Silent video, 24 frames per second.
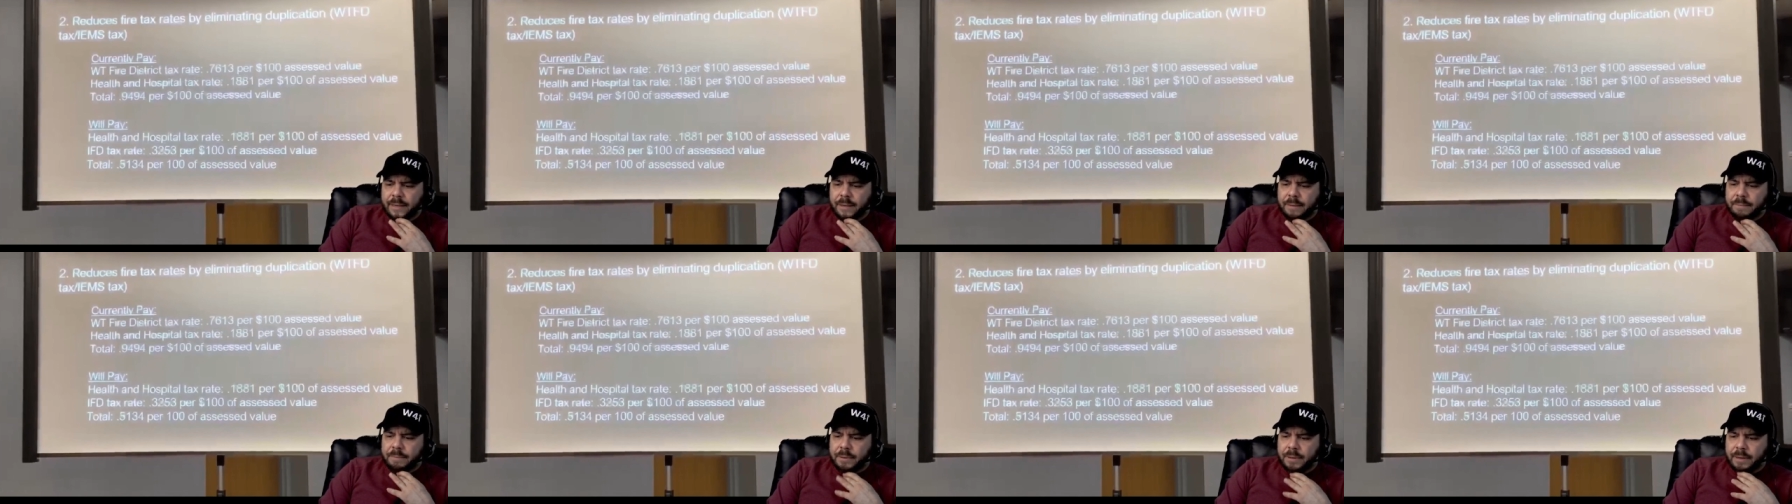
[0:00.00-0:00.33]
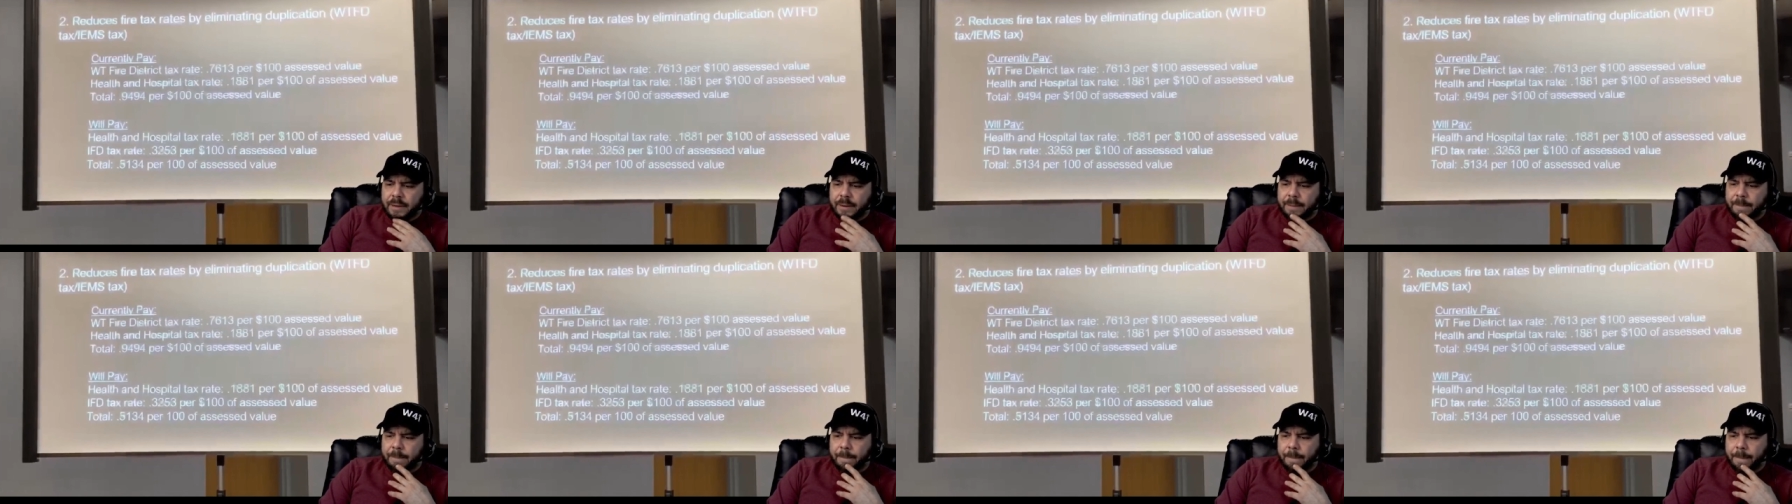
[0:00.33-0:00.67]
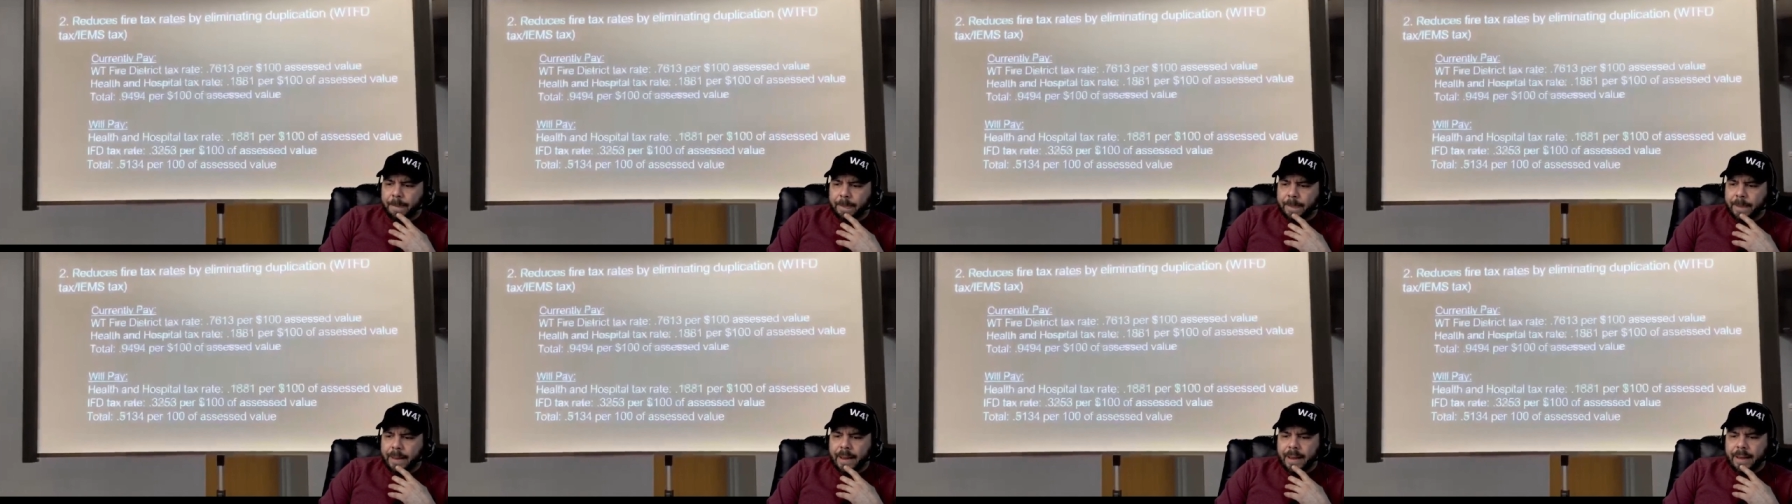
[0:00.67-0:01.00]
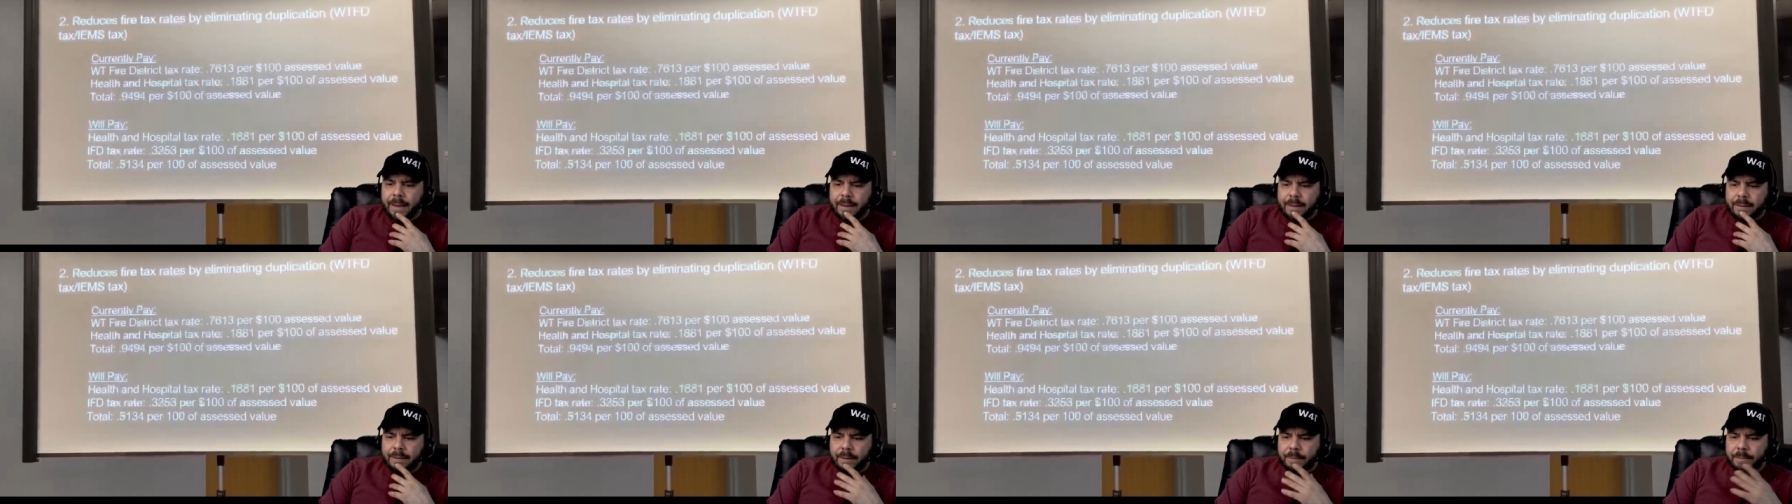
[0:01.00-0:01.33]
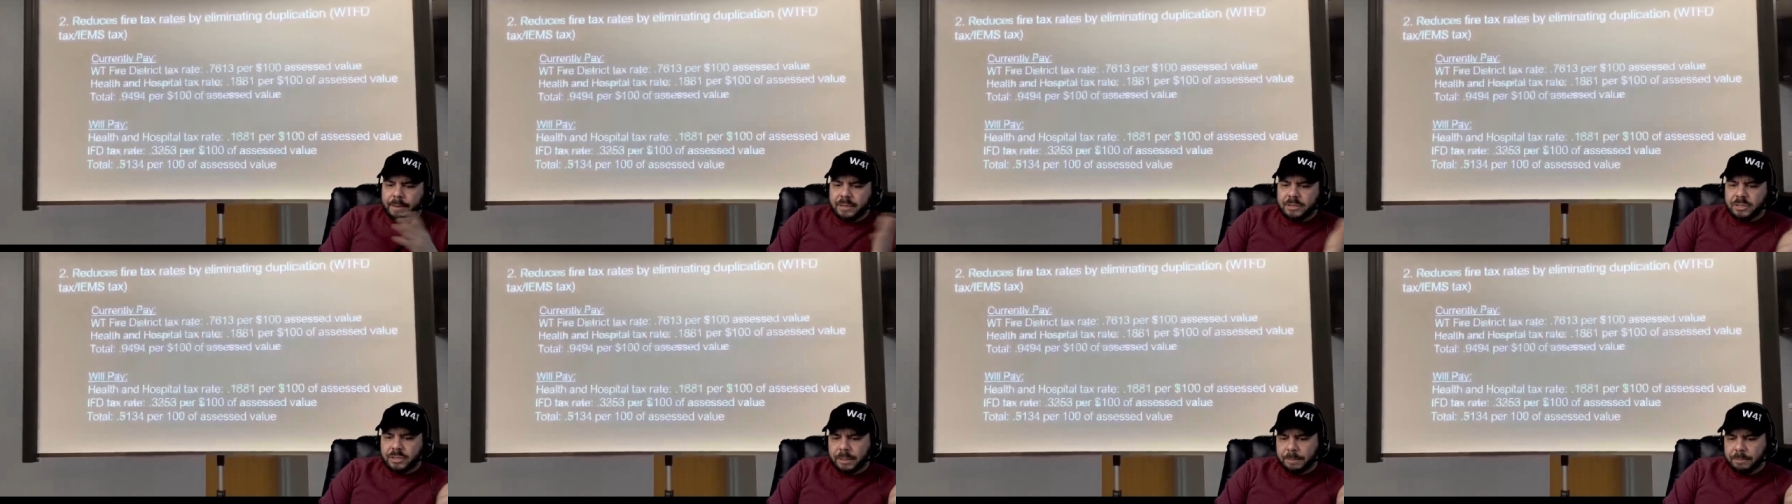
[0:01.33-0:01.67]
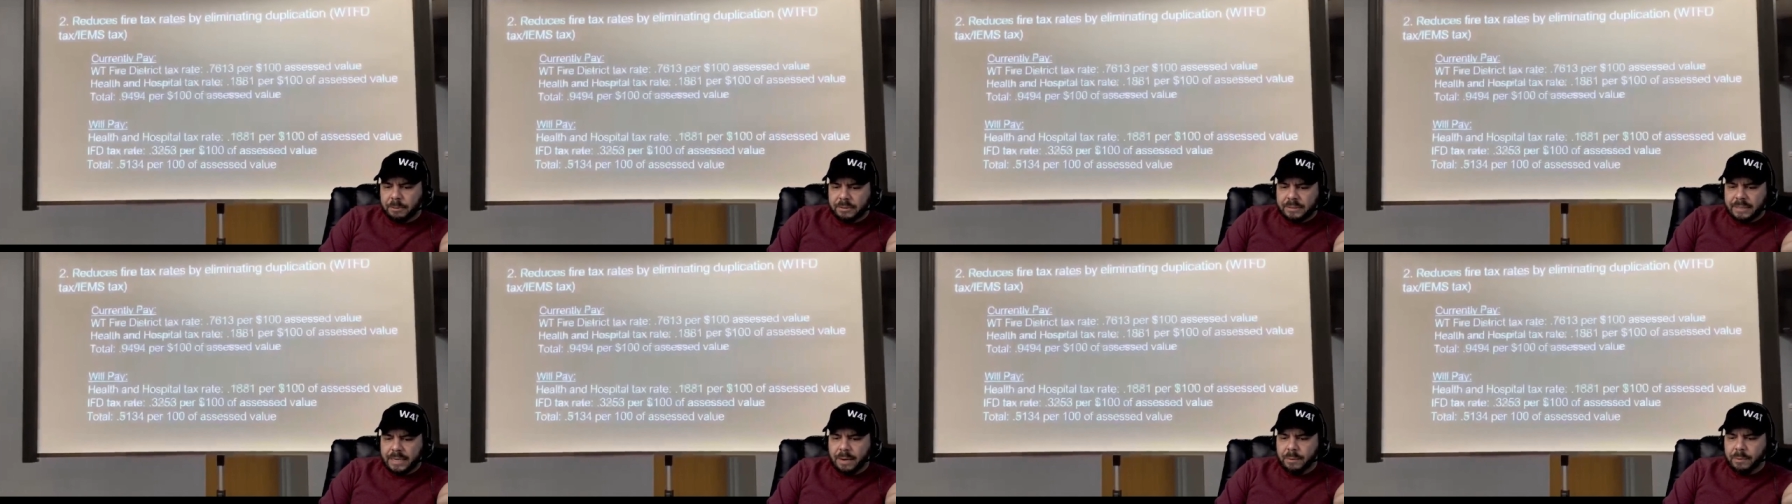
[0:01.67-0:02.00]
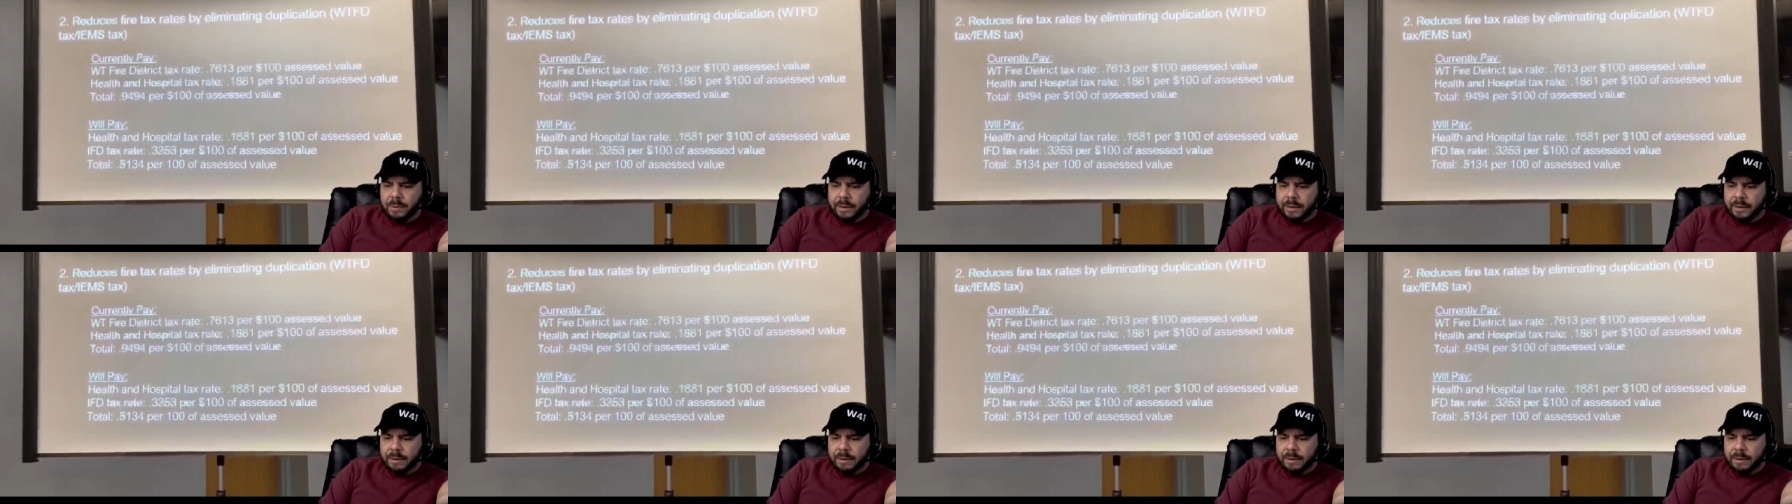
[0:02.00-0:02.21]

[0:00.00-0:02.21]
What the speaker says: but that I mean, just put that one in the